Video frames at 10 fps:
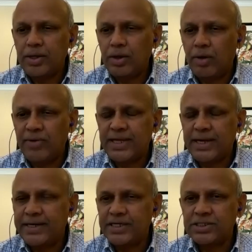you know, whether
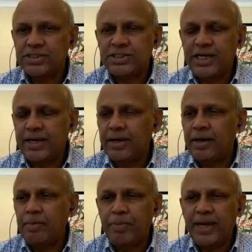it is
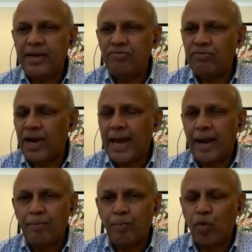chicken, beef,
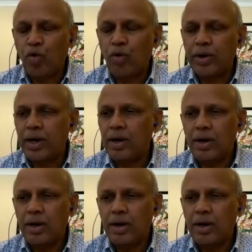lamb, pork,